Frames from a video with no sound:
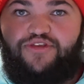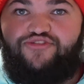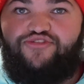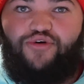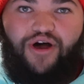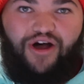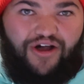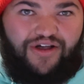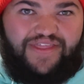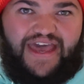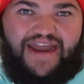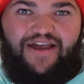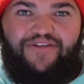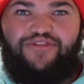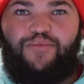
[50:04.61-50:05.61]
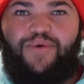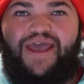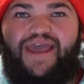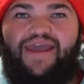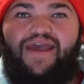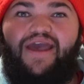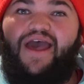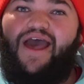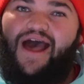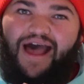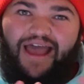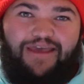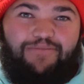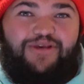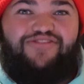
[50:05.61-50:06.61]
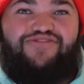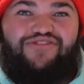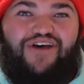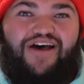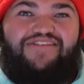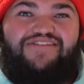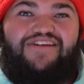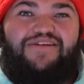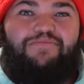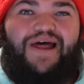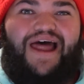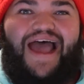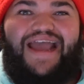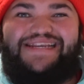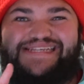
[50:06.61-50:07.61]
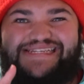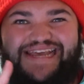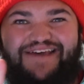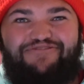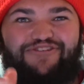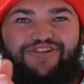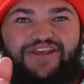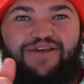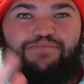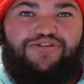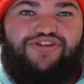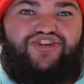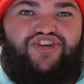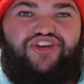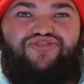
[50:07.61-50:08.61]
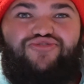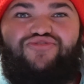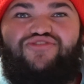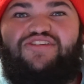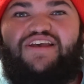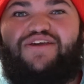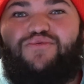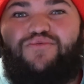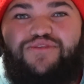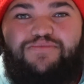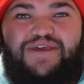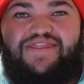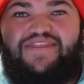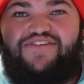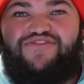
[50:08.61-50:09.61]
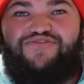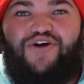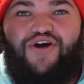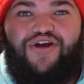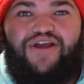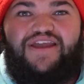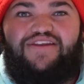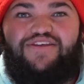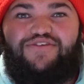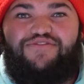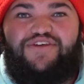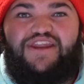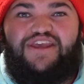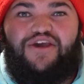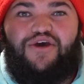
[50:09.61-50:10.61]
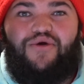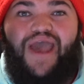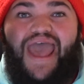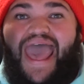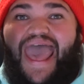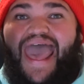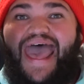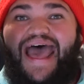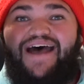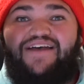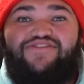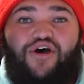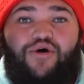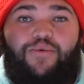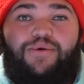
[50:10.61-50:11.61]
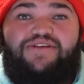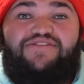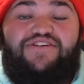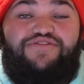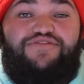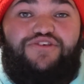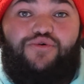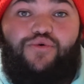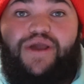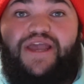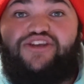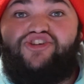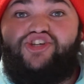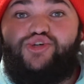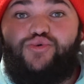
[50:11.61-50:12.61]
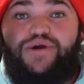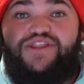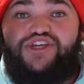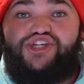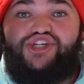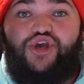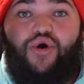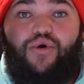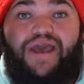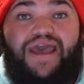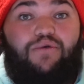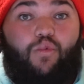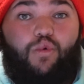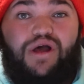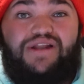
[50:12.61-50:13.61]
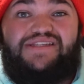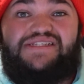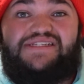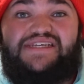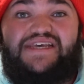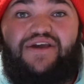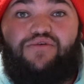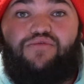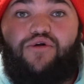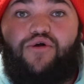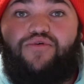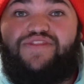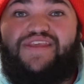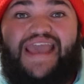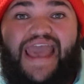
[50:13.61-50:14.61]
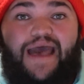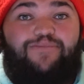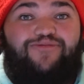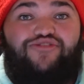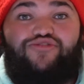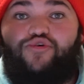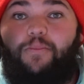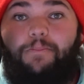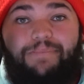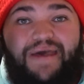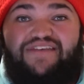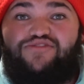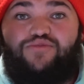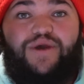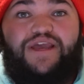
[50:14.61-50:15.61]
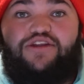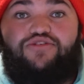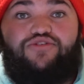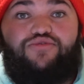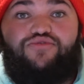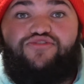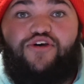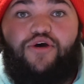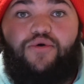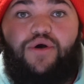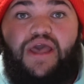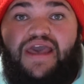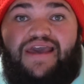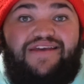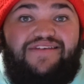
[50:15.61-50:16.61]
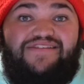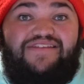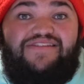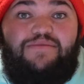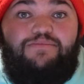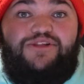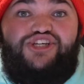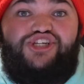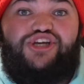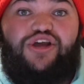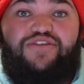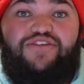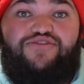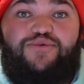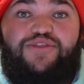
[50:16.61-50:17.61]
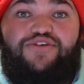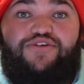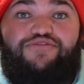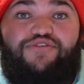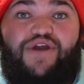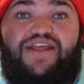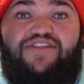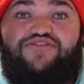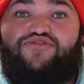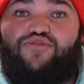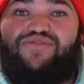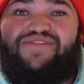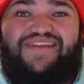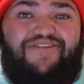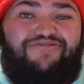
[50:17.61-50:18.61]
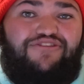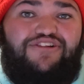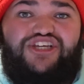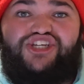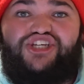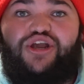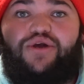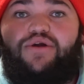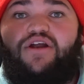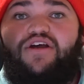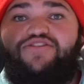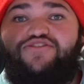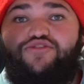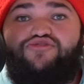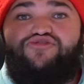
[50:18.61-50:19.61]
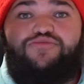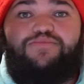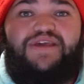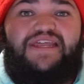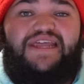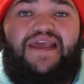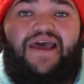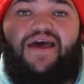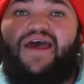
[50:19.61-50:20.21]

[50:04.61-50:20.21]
So all that out the way, I am exhausted, but I definitely appreciate you sticking with me this far into the video. As always, if you enjoy the show and want to see it grow, the absolute best way to do so is to simply share this with your friends. So definitely share it on social media.